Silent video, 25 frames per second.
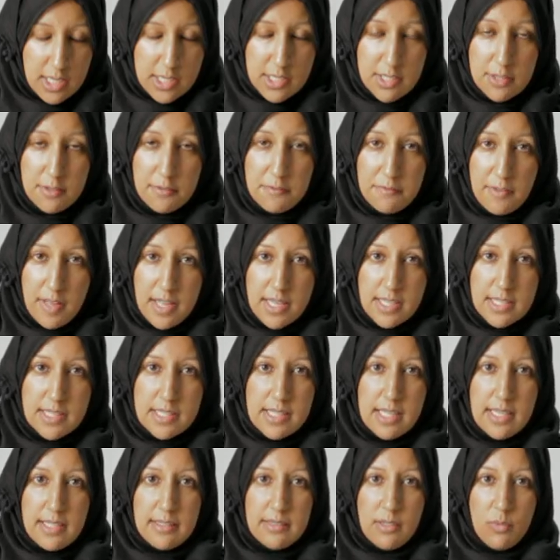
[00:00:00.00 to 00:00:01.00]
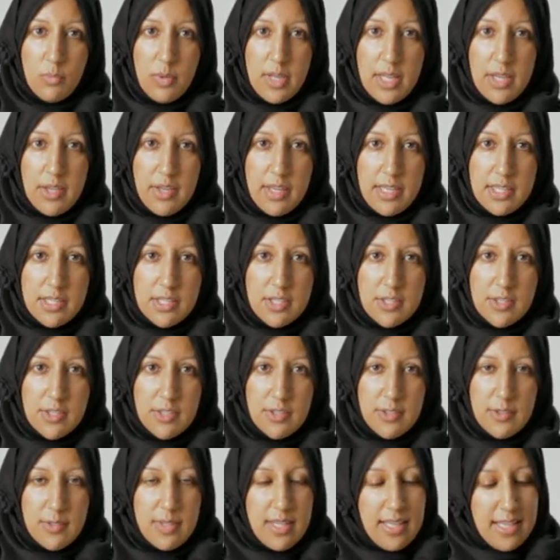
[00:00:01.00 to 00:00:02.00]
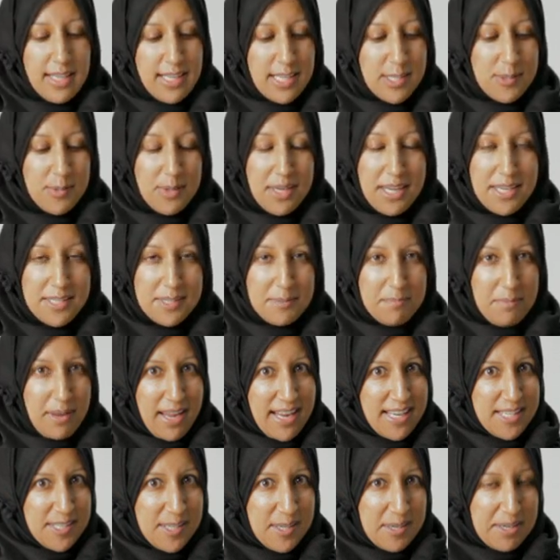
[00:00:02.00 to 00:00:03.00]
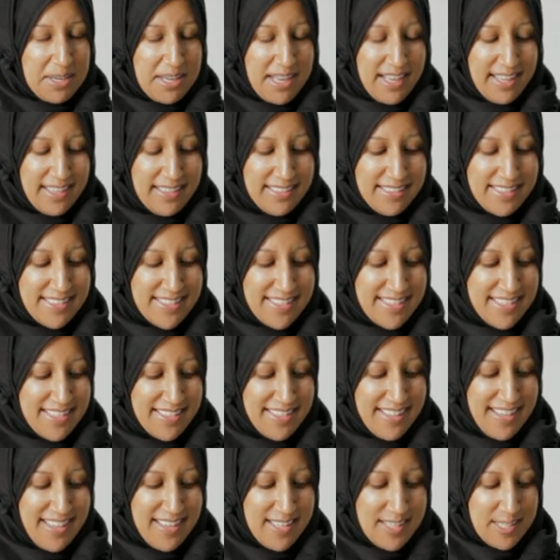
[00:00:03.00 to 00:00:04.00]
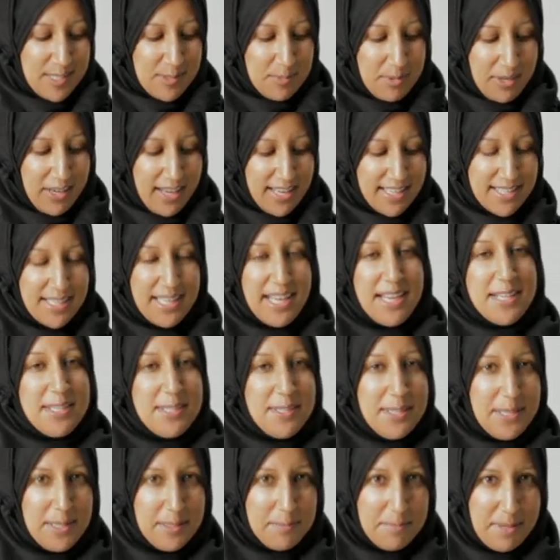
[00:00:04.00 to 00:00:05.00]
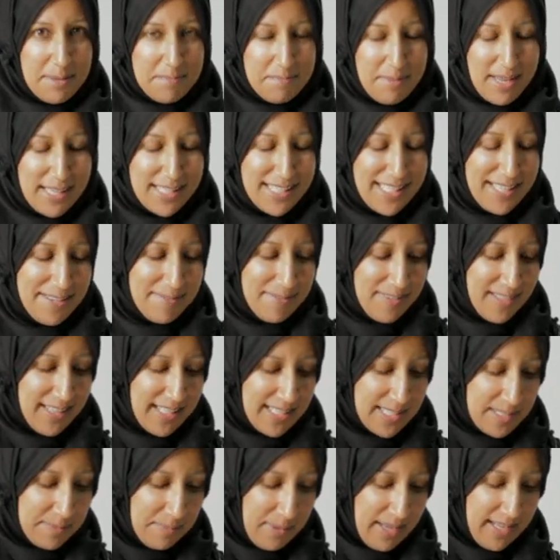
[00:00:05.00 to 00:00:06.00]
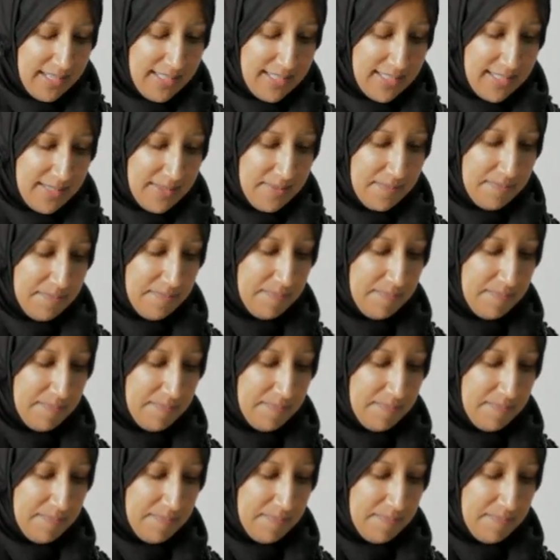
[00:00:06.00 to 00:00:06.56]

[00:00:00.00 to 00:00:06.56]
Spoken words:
So the first thing that we're going to do is we're going to paint our hands. So we're going to get a little bit messy for this bit.